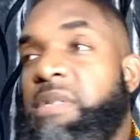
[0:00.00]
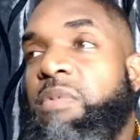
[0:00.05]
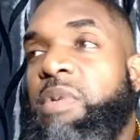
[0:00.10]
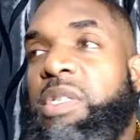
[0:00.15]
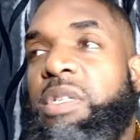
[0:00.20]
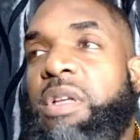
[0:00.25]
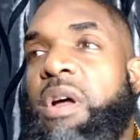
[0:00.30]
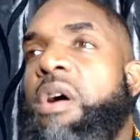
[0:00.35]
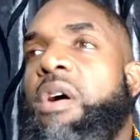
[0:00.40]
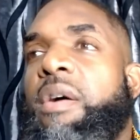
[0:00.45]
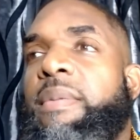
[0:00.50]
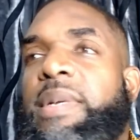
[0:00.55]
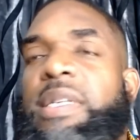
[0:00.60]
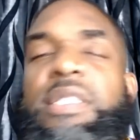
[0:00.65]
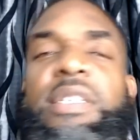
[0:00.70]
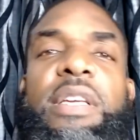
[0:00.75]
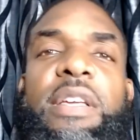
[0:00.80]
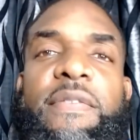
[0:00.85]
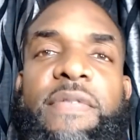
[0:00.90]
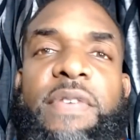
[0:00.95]
What's the harm in
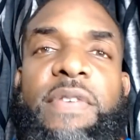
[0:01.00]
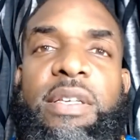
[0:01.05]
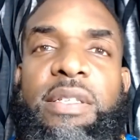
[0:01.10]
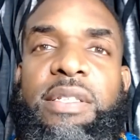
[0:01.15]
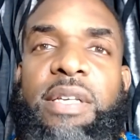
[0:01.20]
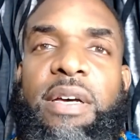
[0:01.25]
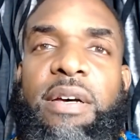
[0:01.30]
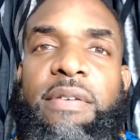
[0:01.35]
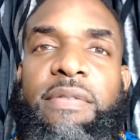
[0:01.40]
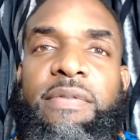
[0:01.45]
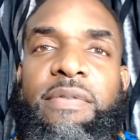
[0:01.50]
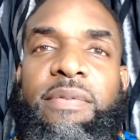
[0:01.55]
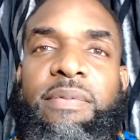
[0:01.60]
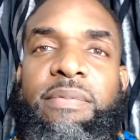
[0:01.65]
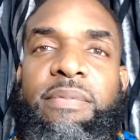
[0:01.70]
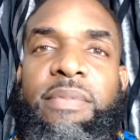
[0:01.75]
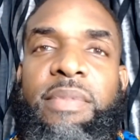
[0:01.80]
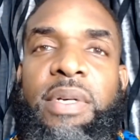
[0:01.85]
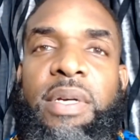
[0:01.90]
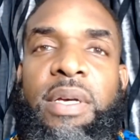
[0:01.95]
seeing for yourself?
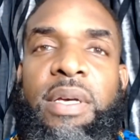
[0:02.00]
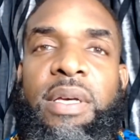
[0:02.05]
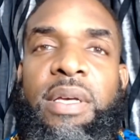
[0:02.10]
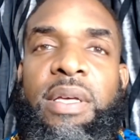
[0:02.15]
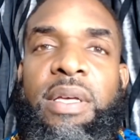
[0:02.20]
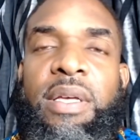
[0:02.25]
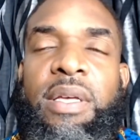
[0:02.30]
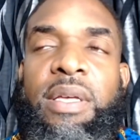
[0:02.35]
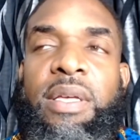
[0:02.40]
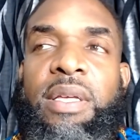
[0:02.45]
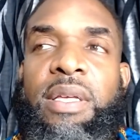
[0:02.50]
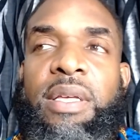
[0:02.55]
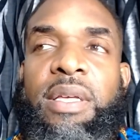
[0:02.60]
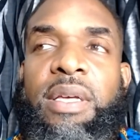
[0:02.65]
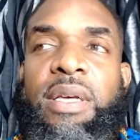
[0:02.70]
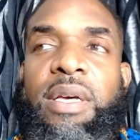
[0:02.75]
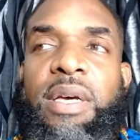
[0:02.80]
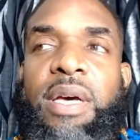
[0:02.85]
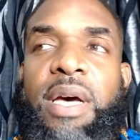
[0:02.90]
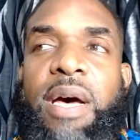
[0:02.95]

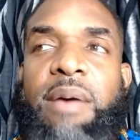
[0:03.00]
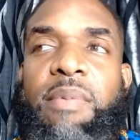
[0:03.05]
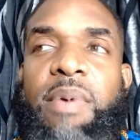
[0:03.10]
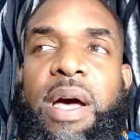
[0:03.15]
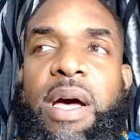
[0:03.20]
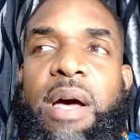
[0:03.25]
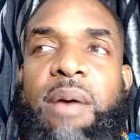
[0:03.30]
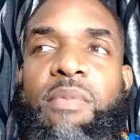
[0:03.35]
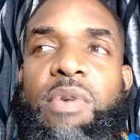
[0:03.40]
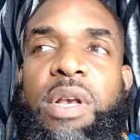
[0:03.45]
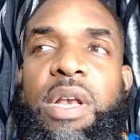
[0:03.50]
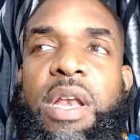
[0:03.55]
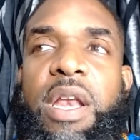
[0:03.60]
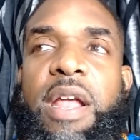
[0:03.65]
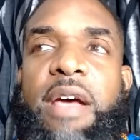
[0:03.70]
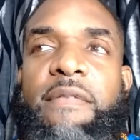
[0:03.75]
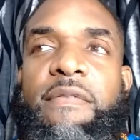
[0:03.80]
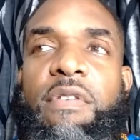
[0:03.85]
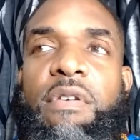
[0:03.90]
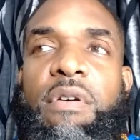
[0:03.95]
I would
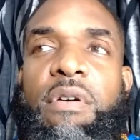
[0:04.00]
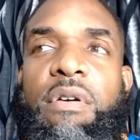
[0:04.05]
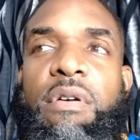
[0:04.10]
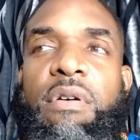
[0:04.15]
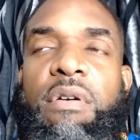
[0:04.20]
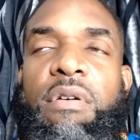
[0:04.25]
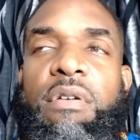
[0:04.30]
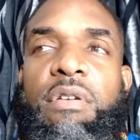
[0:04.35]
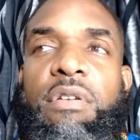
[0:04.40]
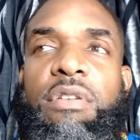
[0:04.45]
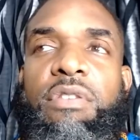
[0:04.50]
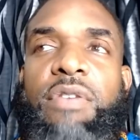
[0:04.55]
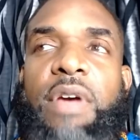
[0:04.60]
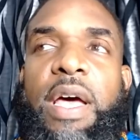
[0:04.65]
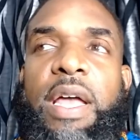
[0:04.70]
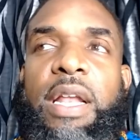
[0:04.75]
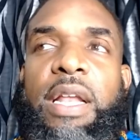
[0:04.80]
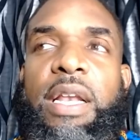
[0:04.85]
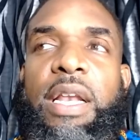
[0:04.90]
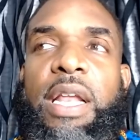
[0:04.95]
never
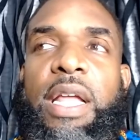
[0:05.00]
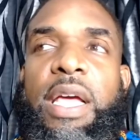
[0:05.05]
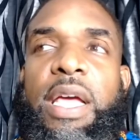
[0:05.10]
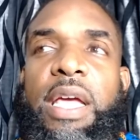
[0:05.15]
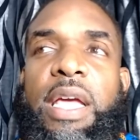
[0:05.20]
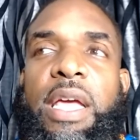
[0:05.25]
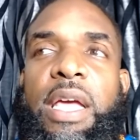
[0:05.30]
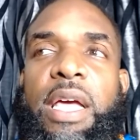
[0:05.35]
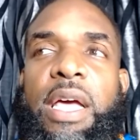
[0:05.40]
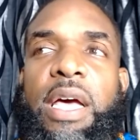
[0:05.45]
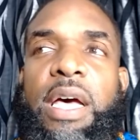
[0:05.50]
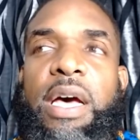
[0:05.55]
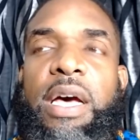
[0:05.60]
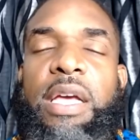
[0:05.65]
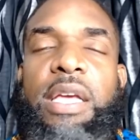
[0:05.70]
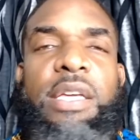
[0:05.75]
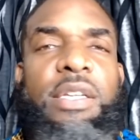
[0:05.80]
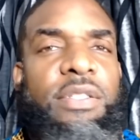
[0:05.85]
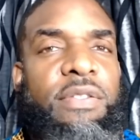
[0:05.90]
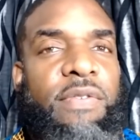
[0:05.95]
try to lay a
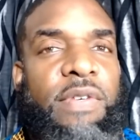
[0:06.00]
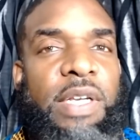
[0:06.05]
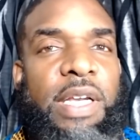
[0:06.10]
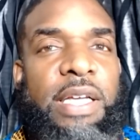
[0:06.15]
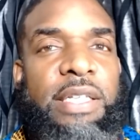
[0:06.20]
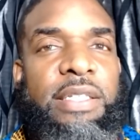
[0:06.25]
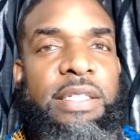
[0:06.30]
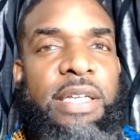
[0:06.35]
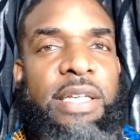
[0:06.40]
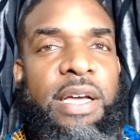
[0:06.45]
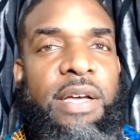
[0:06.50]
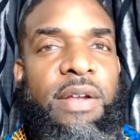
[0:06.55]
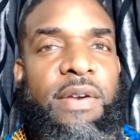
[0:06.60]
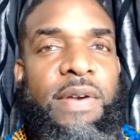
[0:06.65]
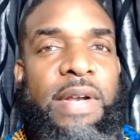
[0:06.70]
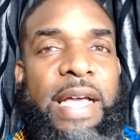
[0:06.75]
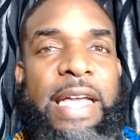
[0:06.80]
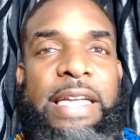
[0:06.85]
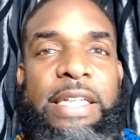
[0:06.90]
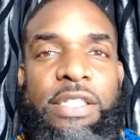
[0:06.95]
history lesson down
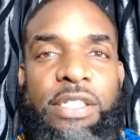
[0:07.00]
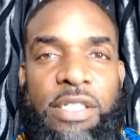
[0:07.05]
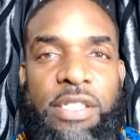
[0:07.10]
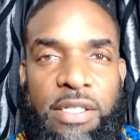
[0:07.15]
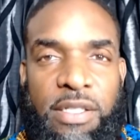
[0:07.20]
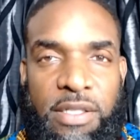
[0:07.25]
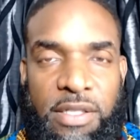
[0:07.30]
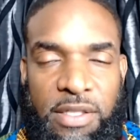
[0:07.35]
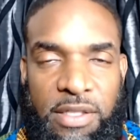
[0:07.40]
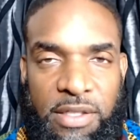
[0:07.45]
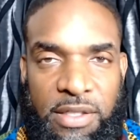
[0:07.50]
on Asia,